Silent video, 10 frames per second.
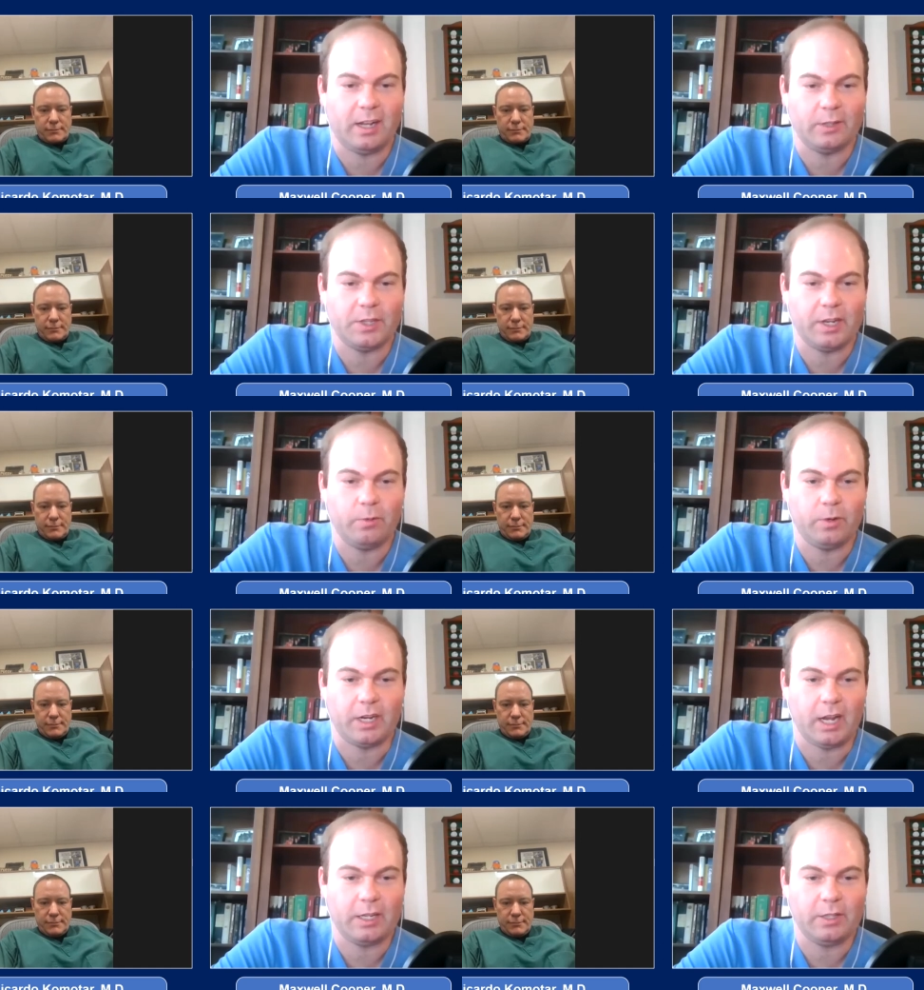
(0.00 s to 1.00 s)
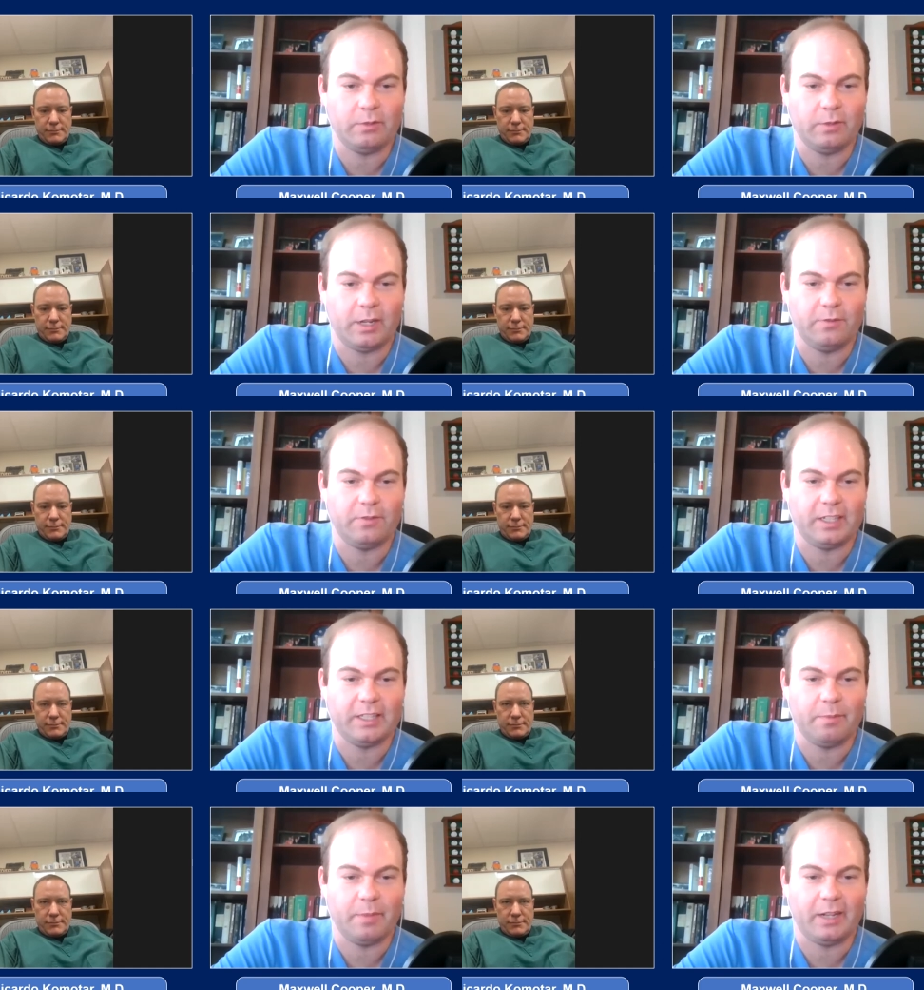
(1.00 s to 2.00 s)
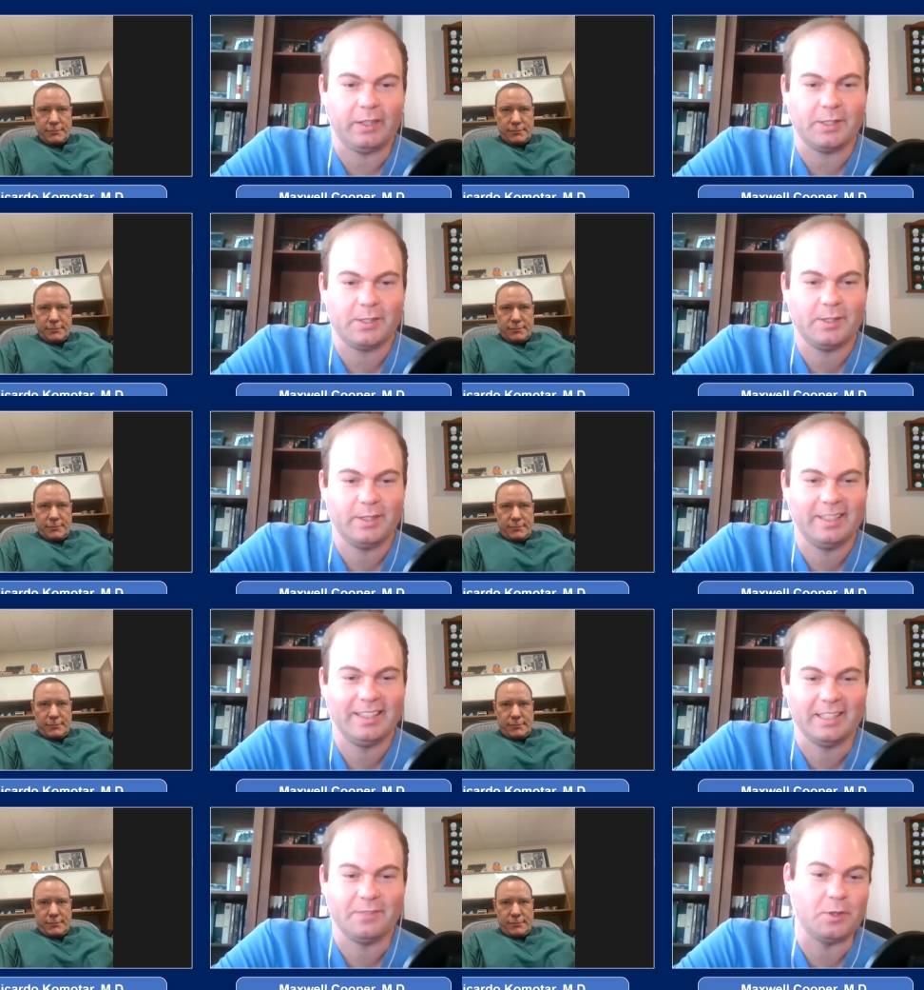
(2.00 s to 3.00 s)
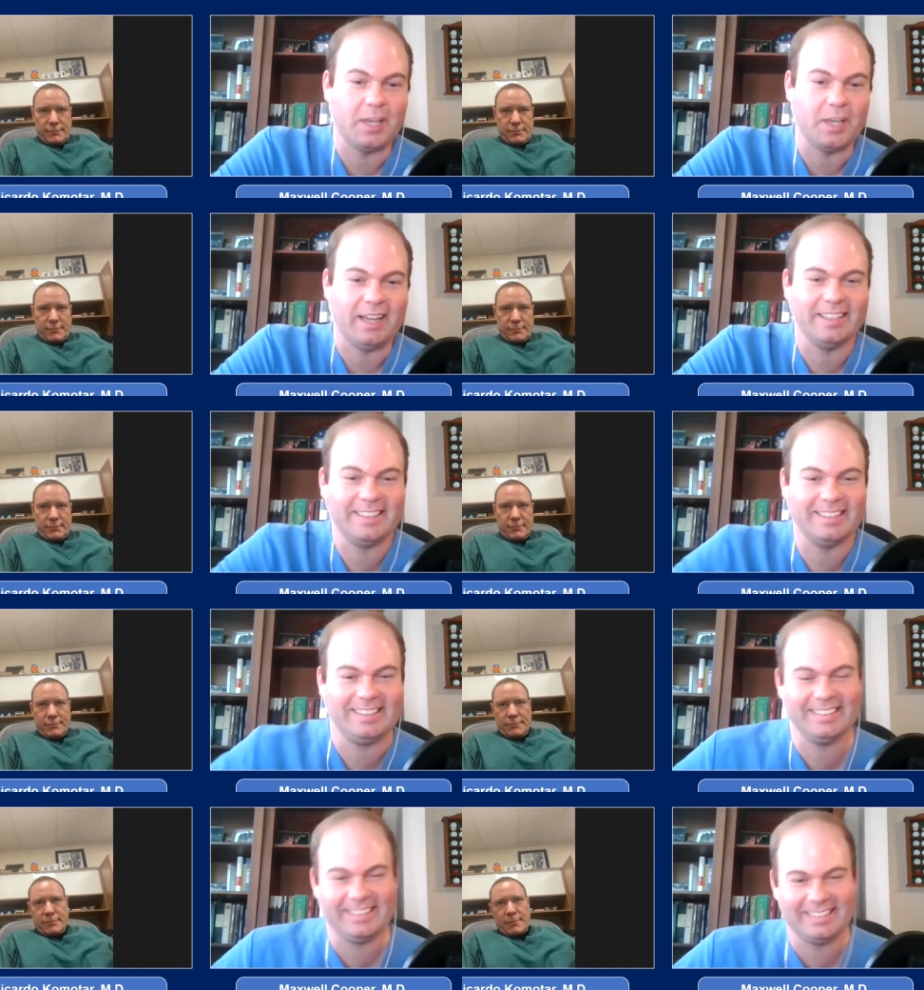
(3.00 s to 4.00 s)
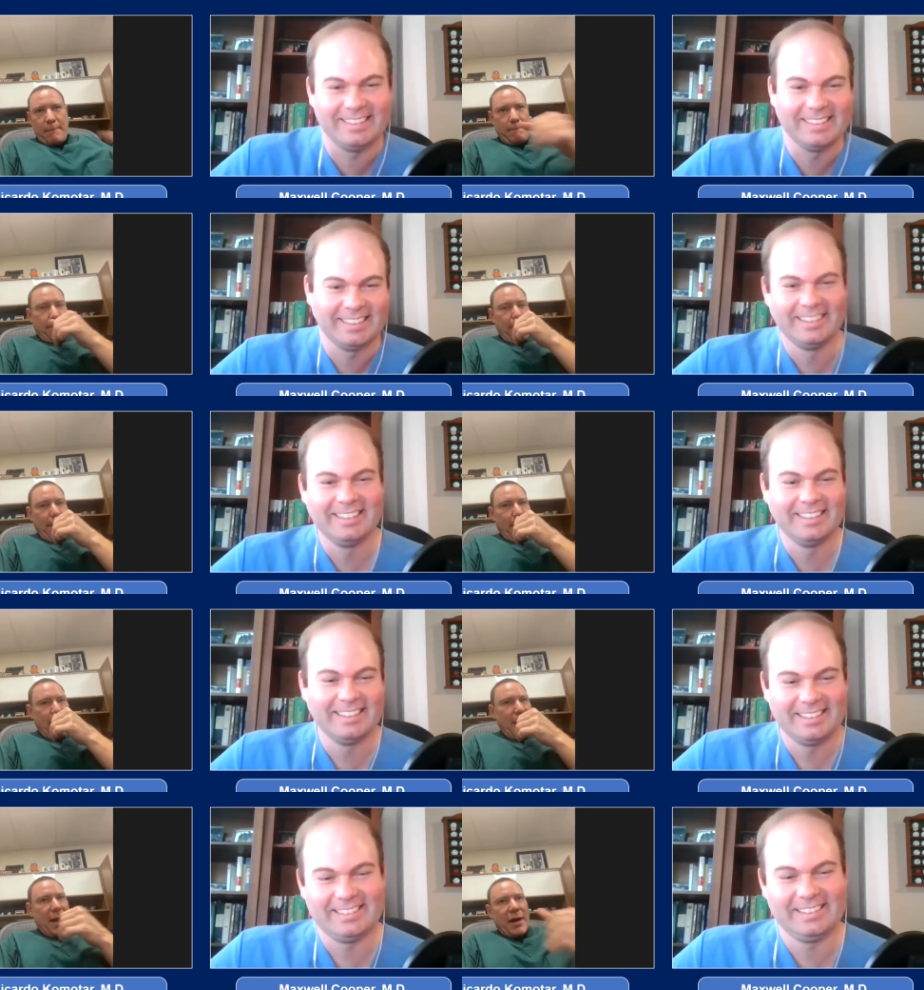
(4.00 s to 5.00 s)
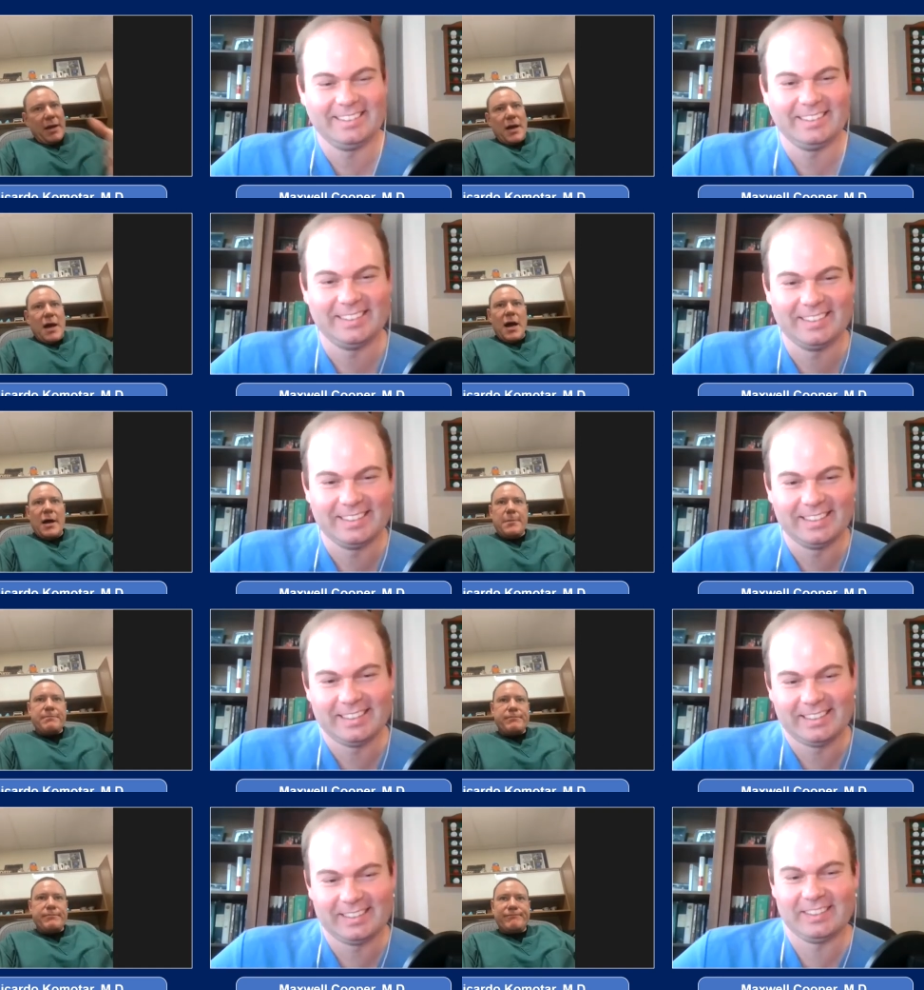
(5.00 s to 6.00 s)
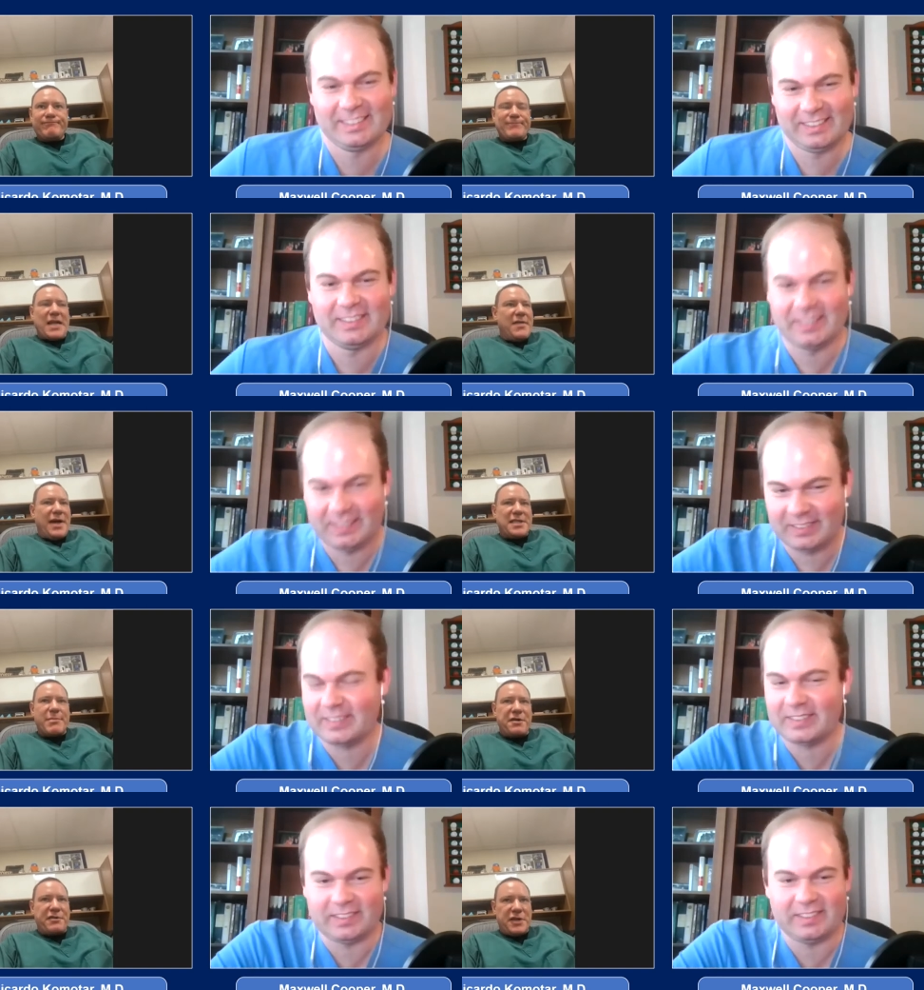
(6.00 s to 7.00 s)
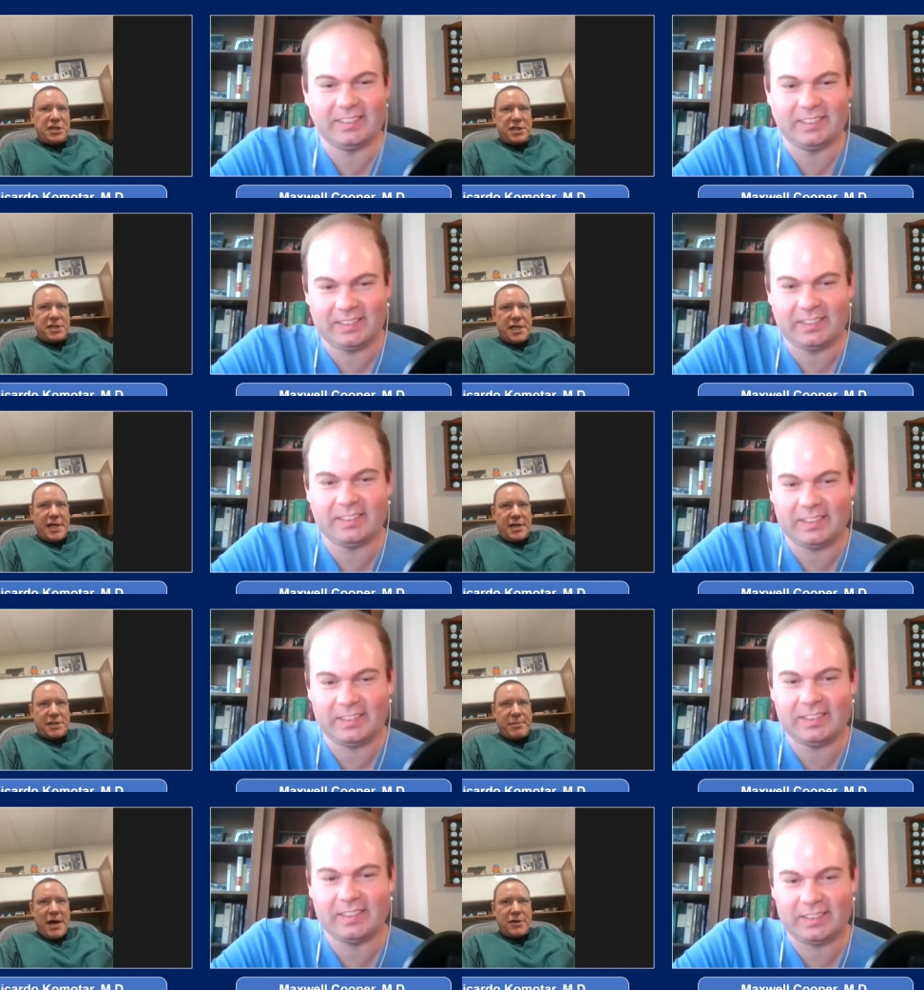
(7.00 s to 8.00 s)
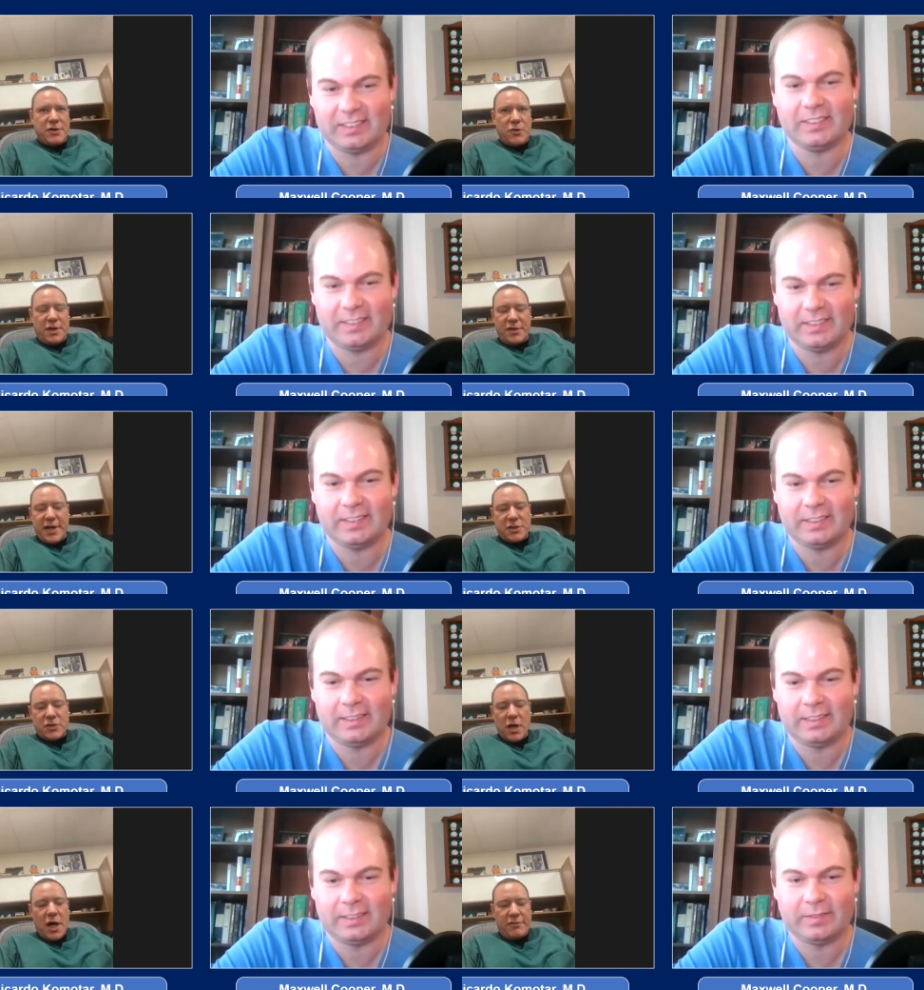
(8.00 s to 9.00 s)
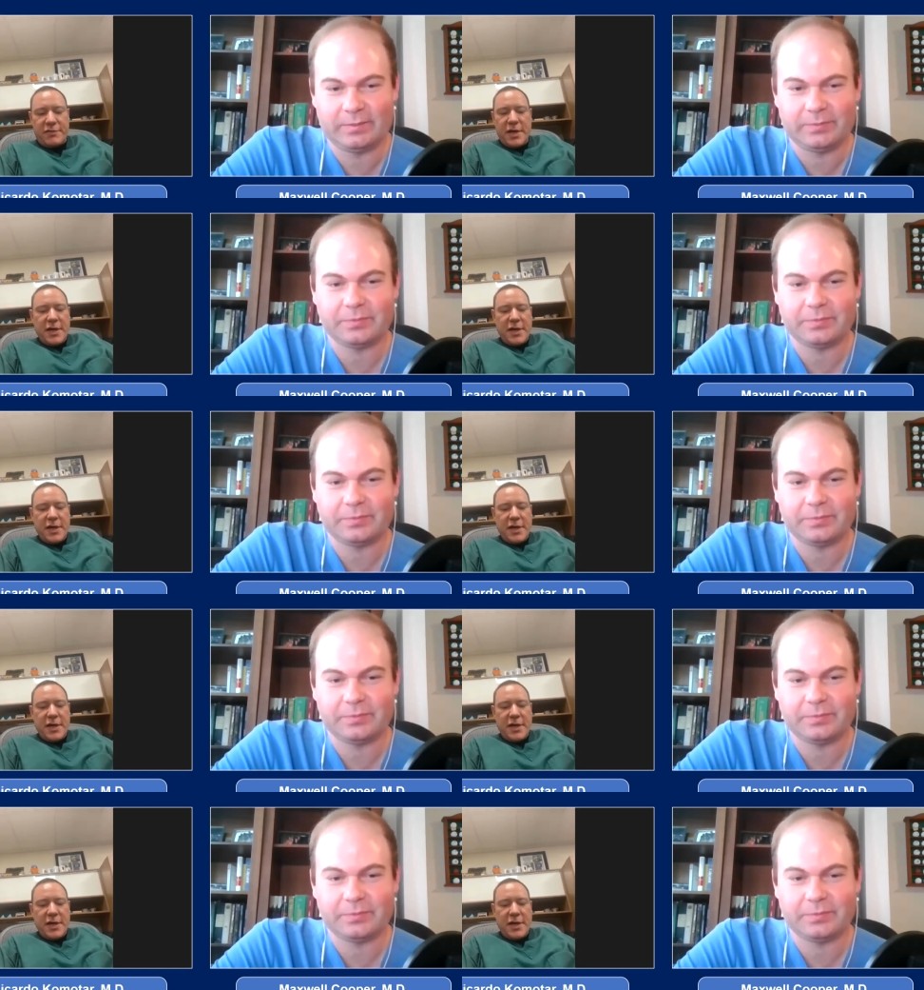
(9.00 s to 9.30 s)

Speaker 1: outside of work, and how do you how do you find that balance if you can?
Speaker 2: Yeah, um, I think it's about efficiency, and it's about doing things you love.